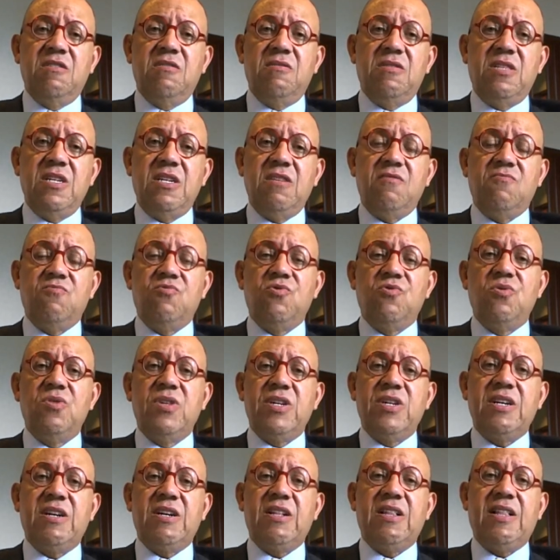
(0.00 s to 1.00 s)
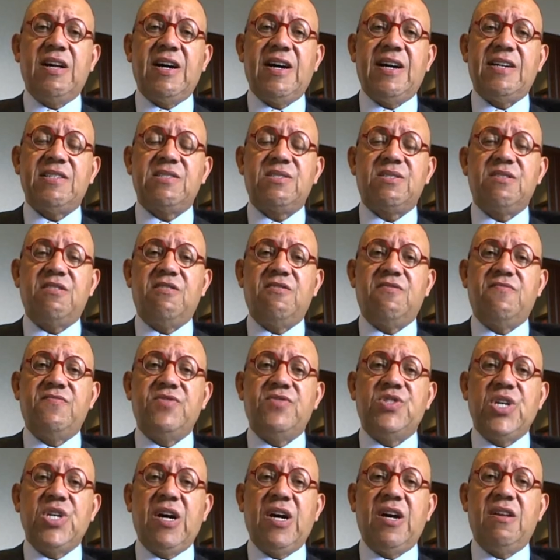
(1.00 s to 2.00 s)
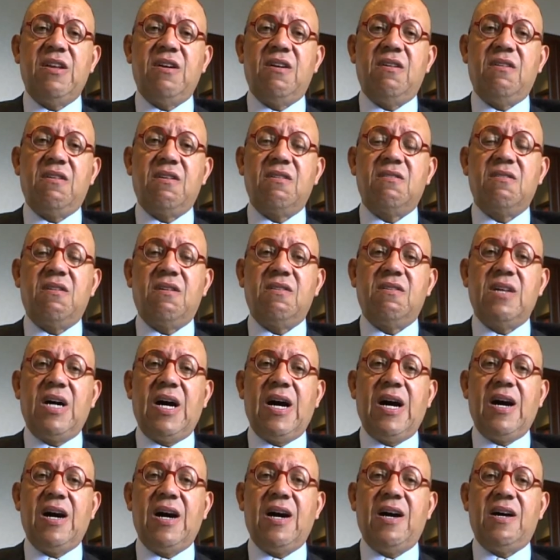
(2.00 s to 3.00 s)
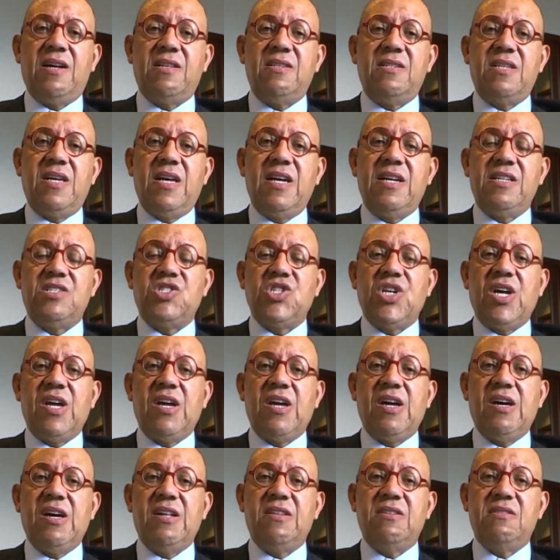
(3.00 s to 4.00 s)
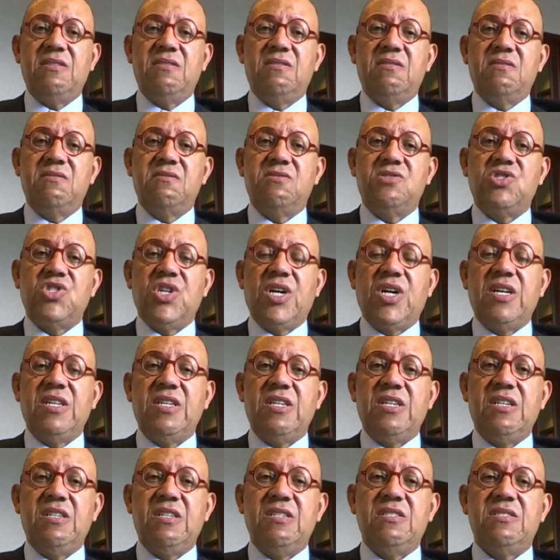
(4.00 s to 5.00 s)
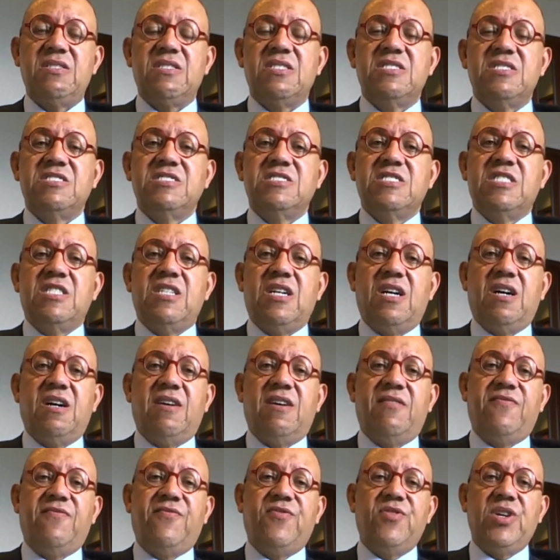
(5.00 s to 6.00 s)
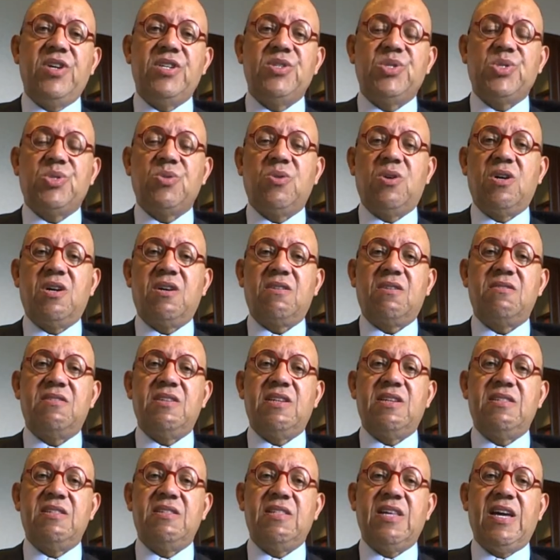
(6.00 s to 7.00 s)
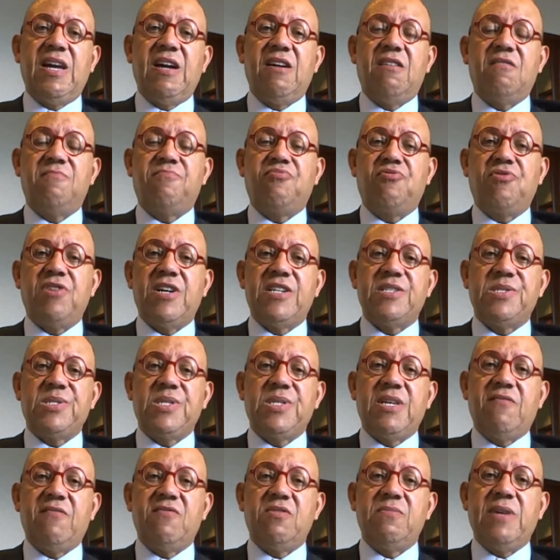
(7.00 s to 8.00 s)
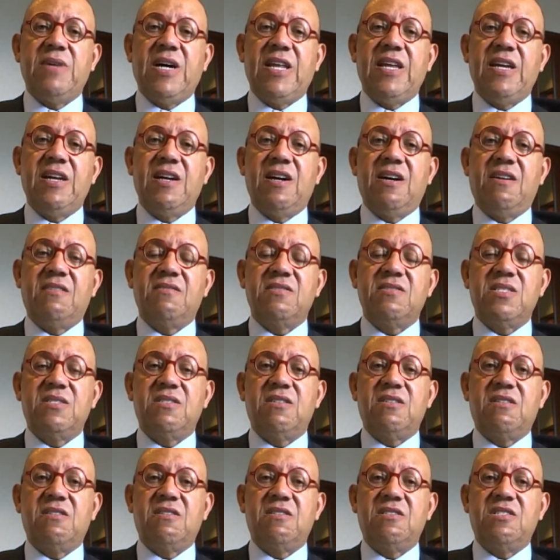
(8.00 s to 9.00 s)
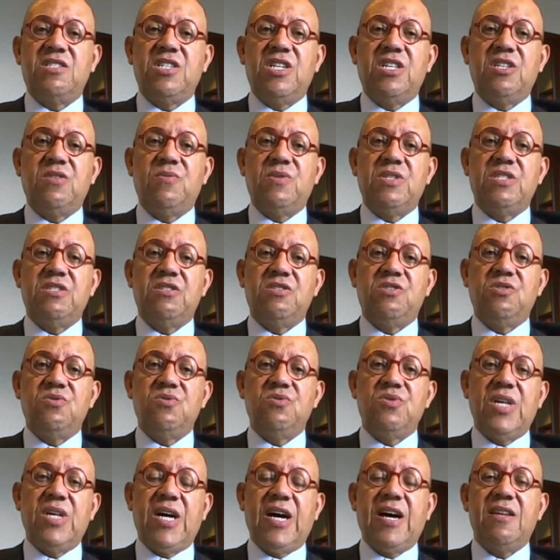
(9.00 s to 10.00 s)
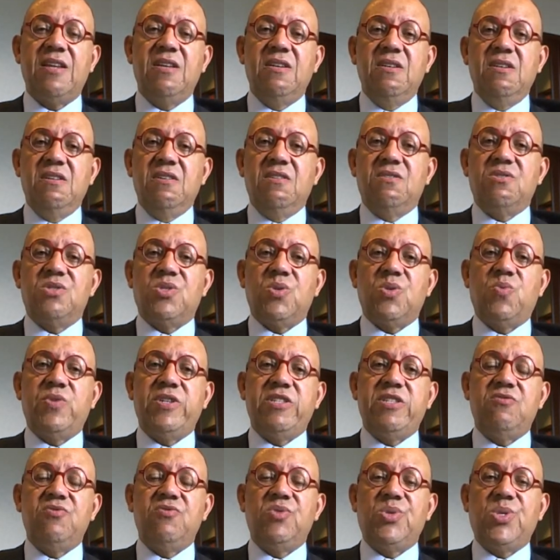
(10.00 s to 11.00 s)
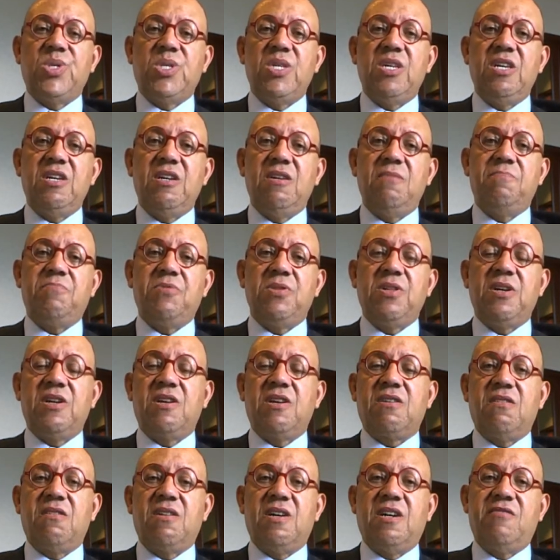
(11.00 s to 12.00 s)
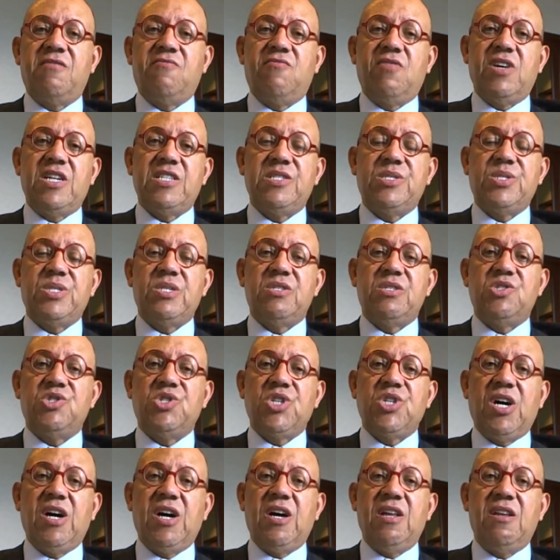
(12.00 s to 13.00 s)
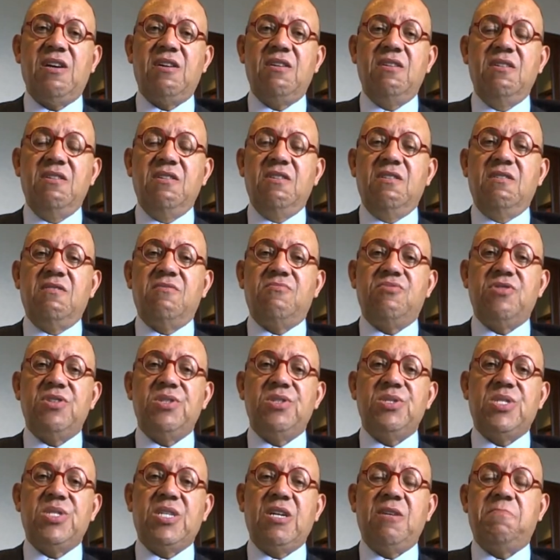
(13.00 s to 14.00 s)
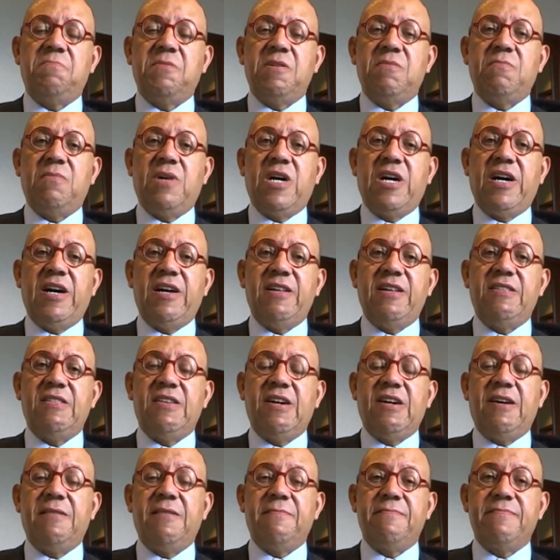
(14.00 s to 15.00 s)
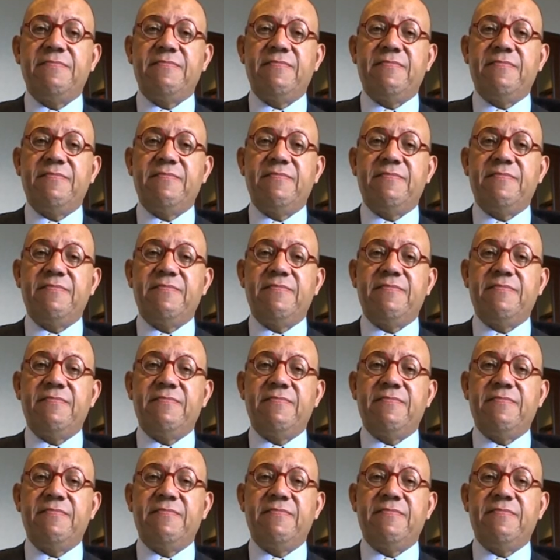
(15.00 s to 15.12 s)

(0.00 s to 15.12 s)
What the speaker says: the ruling class of China are called Han, H-A-N, Chinese. Historically, they oppress everybody else, and they're continuing to do that. So when you see political unrest in China, please keep in mind that